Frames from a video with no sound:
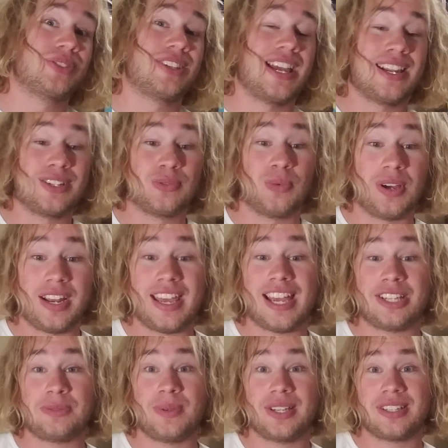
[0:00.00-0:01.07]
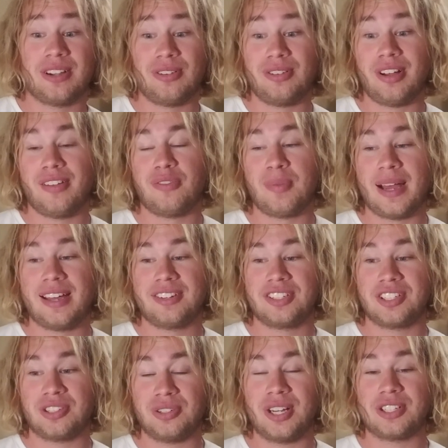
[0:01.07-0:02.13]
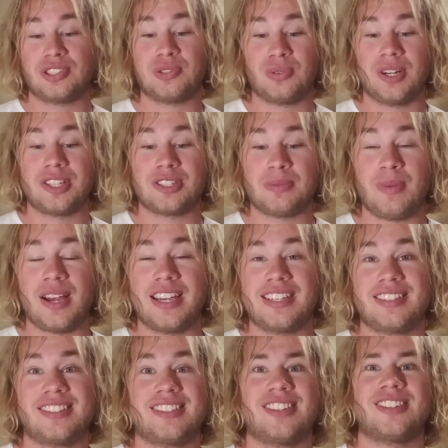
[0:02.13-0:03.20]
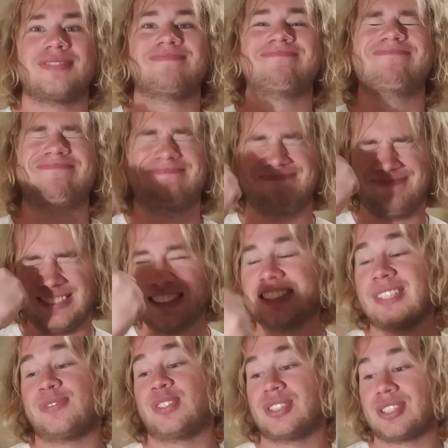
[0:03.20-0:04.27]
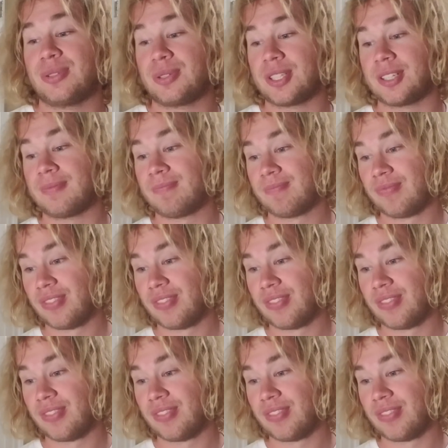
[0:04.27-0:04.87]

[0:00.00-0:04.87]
That is one aspect I love about it, the clutch crit smites. That feels so good.